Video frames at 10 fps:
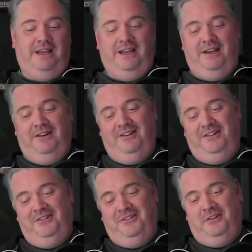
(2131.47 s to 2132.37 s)
And
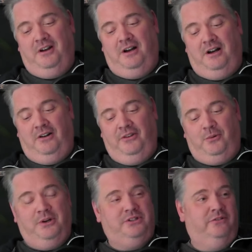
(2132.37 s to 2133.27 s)
in uh, on the
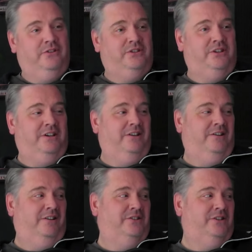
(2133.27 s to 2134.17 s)
question of is it
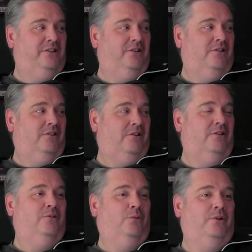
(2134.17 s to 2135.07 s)
is it
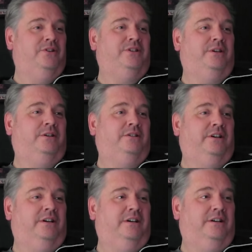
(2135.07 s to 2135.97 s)
art or is it
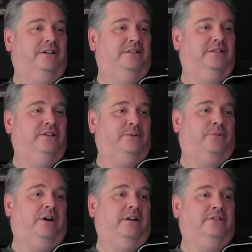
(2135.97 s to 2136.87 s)
uh, is it
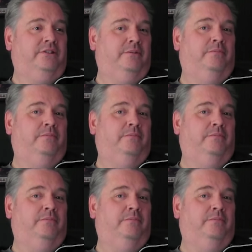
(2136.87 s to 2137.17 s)
product?